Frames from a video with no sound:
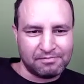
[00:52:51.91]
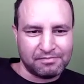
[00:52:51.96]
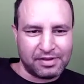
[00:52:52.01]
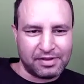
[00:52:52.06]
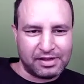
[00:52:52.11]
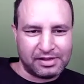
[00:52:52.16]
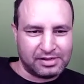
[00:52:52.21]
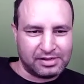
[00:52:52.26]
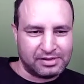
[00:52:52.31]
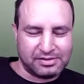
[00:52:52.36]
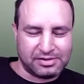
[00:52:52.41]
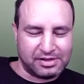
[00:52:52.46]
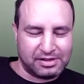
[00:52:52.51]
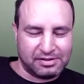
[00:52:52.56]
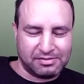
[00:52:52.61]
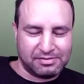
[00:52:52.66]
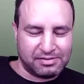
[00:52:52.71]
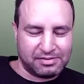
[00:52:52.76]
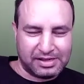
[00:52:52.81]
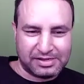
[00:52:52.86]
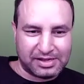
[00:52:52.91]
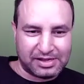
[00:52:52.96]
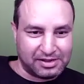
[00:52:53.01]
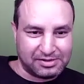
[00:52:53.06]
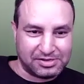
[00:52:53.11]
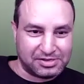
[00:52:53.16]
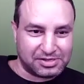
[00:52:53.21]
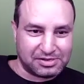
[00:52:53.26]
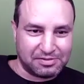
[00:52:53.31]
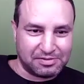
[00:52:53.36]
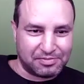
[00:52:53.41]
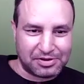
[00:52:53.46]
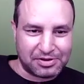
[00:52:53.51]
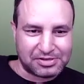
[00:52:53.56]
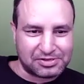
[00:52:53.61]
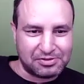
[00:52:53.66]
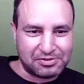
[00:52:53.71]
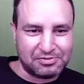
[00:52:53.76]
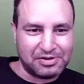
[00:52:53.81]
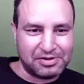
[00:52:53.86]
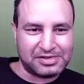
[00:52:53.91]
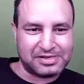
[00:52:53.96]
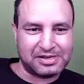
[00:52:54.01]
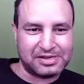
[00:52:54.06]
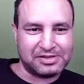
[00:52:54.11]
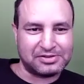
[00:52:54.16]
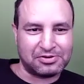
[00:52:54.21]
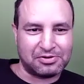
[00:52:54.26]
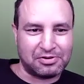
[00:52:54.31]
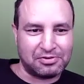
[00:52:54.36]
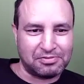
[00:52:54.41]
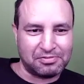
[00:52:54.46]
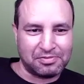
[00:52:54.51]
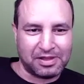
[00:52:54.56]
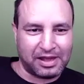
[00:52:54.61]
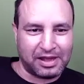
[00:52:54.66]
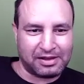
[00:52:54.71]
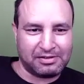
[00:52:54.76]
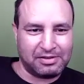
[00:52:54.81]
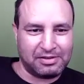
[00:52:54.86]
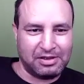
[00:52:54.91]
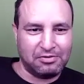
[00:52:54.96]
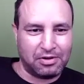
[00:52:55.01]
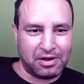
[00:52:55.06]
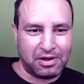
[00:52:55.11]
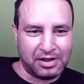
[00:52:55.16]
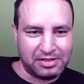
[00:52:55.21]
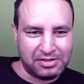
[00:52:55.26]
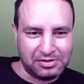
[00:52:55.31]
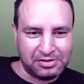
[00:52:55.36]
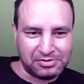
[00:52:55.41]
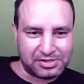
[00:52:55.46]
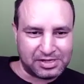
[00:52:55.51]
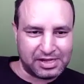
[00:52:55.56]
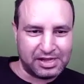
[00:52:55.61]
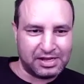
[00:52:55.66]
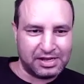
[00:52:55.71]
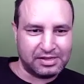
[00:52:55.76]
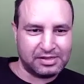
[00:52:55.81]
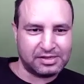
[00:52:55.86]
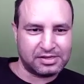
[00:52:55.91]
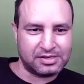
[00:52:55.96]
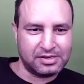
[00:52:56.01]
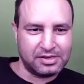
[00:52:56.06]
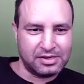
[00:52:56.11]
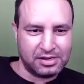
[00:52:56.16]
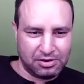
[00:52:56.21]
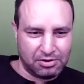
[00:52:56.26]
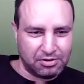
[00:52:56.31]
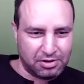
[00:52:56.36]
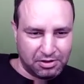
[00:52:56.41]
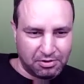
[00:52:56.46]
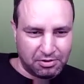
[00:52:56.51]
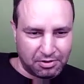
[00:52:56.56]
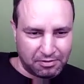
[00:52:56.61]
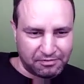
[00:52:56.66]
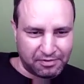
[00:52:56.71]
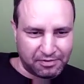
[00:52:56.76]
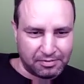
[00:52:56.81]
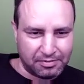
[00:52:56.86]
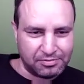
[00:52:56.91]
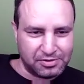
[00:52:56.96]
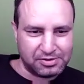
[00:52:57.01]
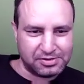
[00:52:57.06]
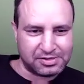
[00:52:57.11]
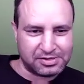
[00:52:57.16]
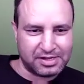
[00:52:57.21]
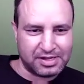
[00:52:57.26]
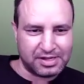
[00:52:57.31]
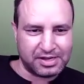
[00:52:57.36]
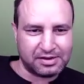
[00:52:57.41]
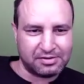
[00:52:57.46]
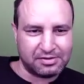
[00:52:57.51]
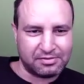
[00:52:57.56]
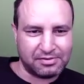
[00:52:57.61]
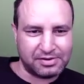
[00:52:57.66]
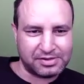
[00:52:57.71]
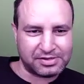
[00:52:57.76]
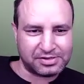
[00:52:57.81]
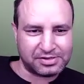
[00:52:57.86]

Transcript: Is that just a personal reasons, or like you were in New Zealand? You're from New Zealand originally.